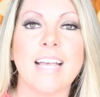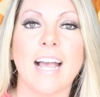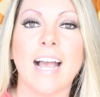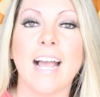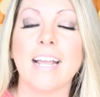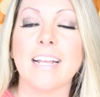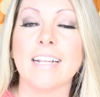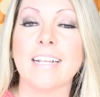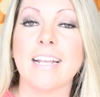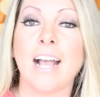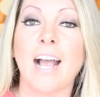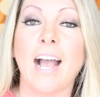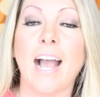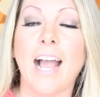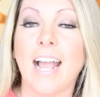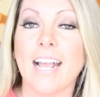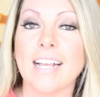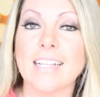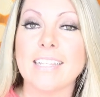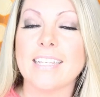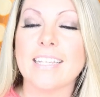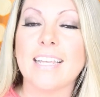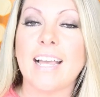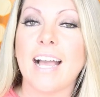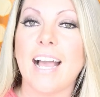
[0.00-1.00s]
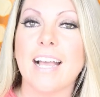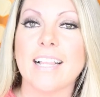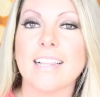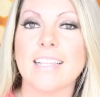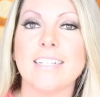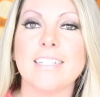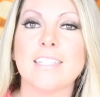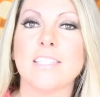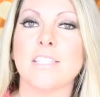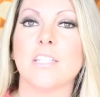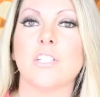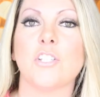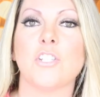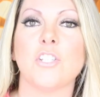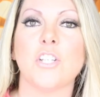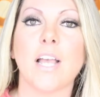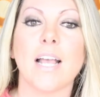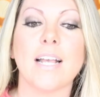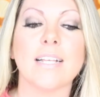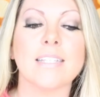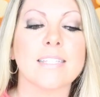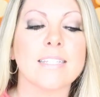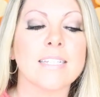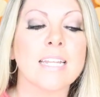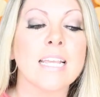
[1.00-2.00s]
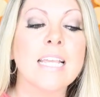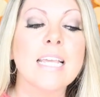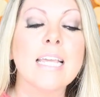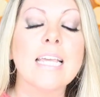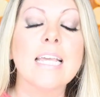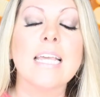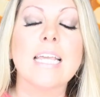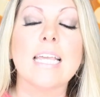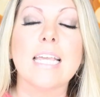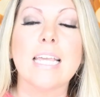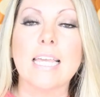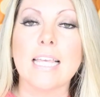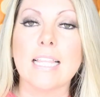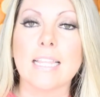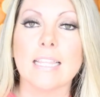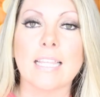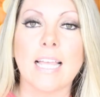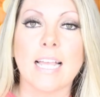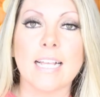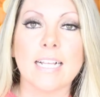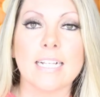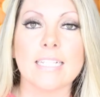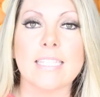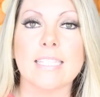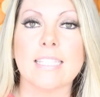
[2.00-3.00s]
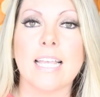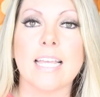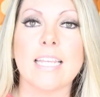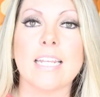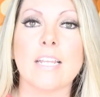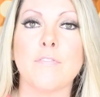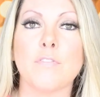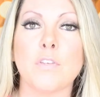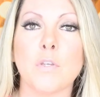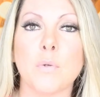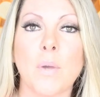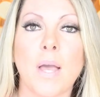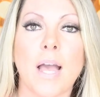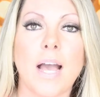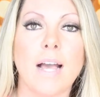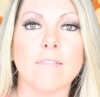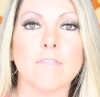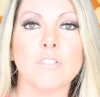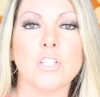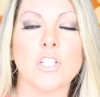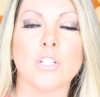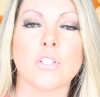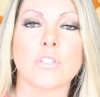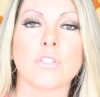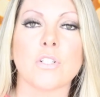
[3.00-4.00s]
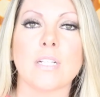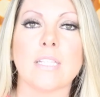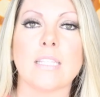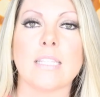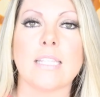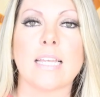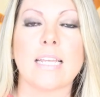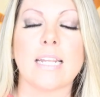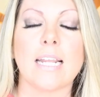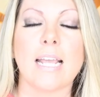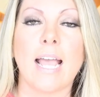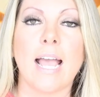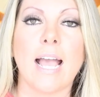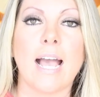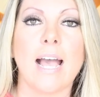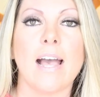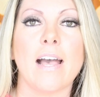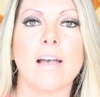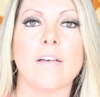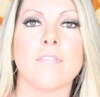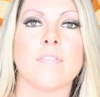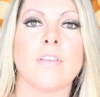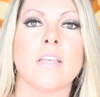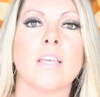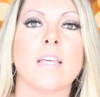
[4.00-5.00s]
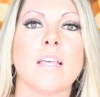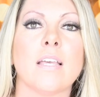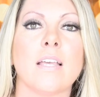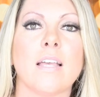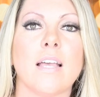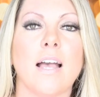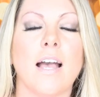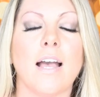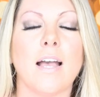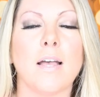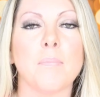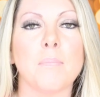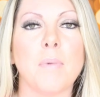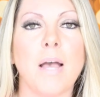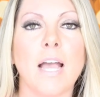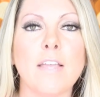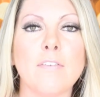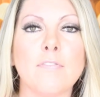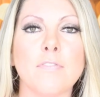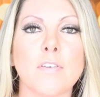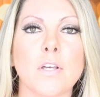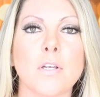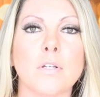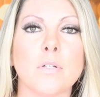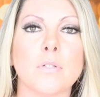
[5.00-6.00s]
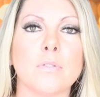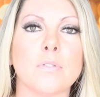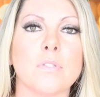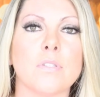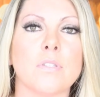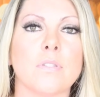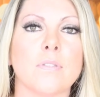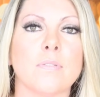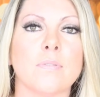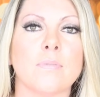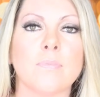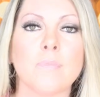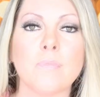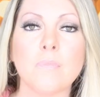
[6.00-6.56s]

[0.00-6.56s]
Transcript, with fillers: I highly, highly suggest, like I said, if you have children that have um, iPhones,